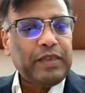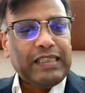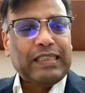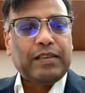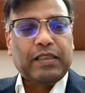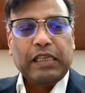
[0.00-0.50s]

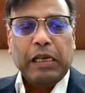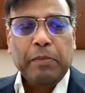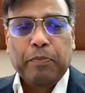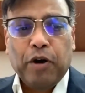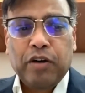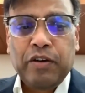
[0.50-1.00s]
It is
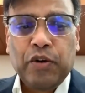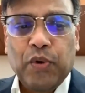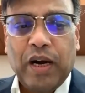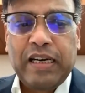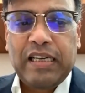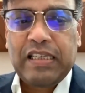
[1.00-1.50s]
important to
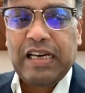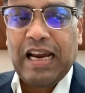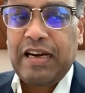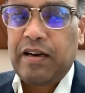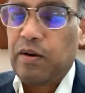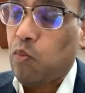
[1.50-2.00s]

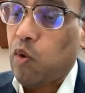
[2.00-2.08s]
understand